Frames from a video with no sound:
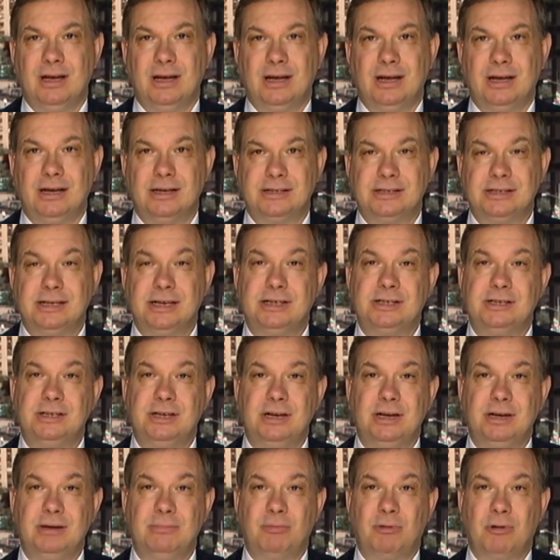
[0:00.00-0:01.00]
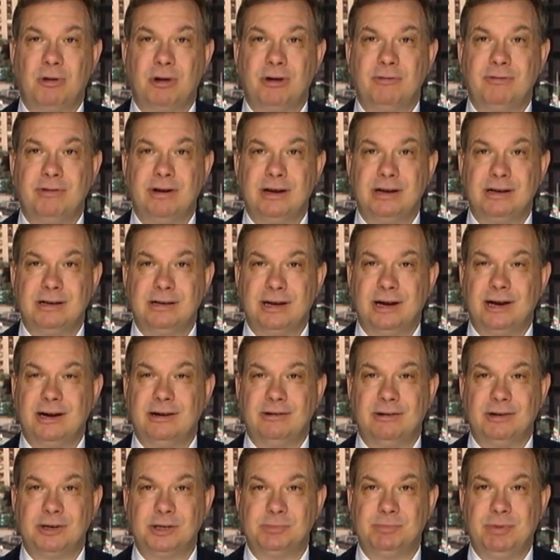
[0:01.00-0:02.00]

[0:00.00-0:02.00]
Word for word: uh, 16 Puerto Rican terrorists,